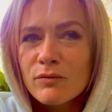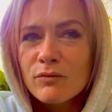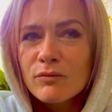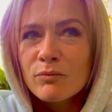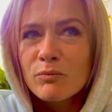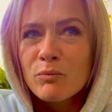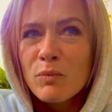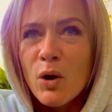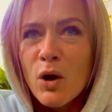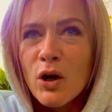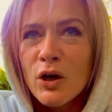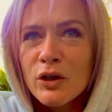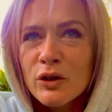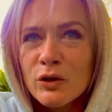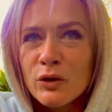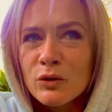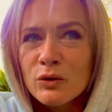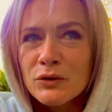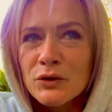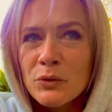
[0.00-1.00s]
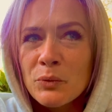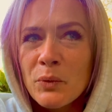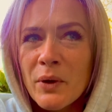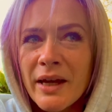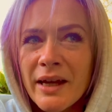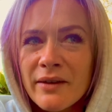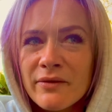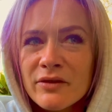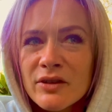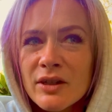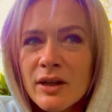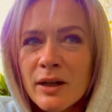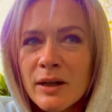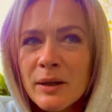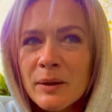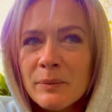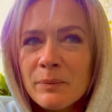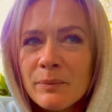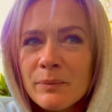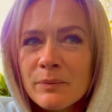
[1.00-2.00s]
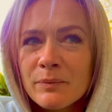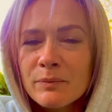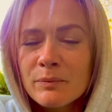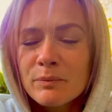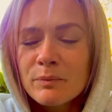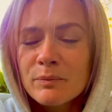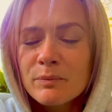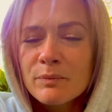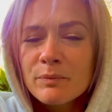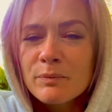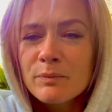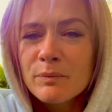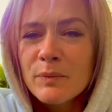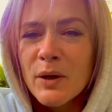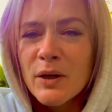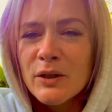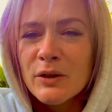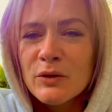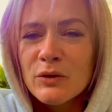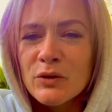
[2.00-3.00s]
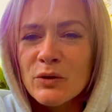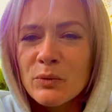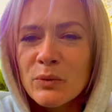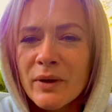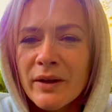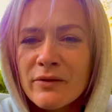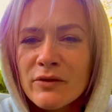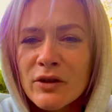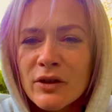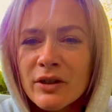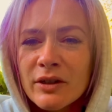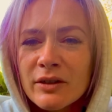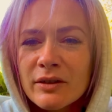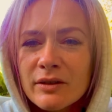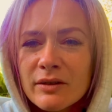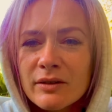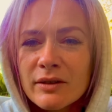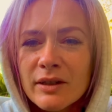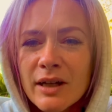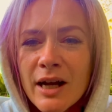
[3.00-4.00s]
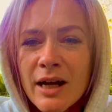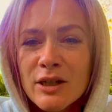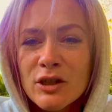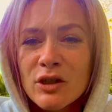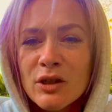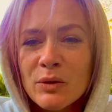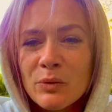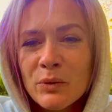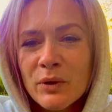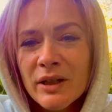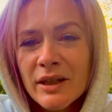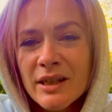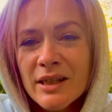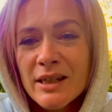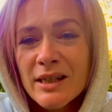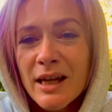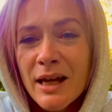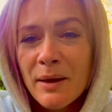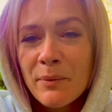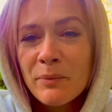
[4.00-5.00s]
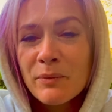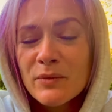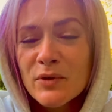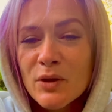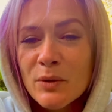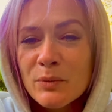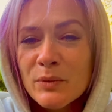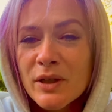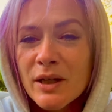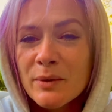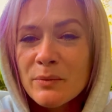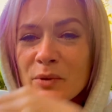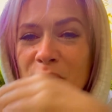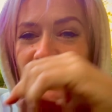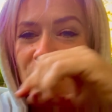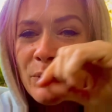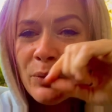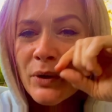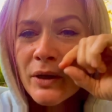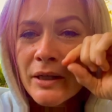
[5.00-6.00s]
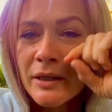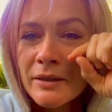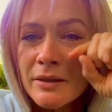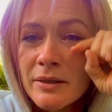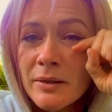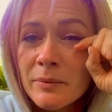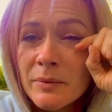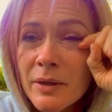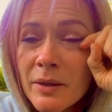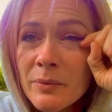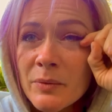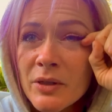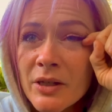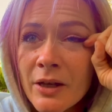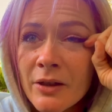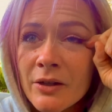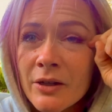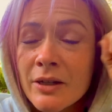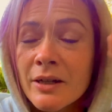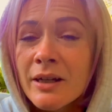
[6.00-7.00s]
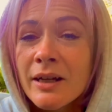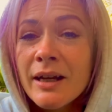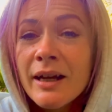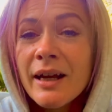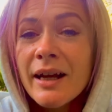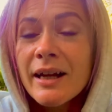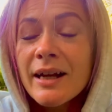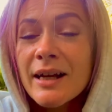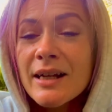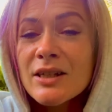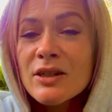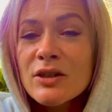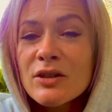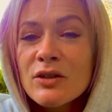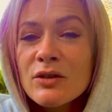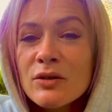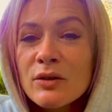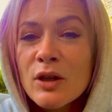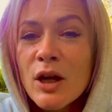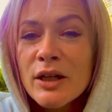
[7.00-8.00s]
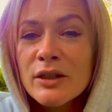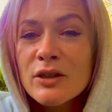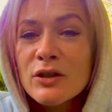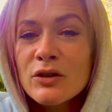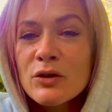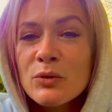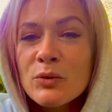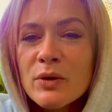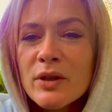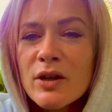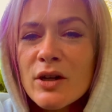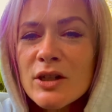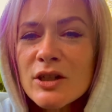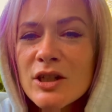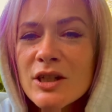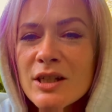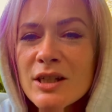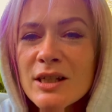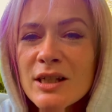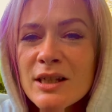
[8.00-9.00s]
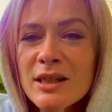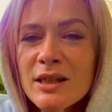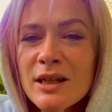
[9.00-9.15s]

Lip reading: particles, waves. Particles and waves are actually one and the same. Sometimes they're one and sometimes the other, and it has a lot to do with consciousness.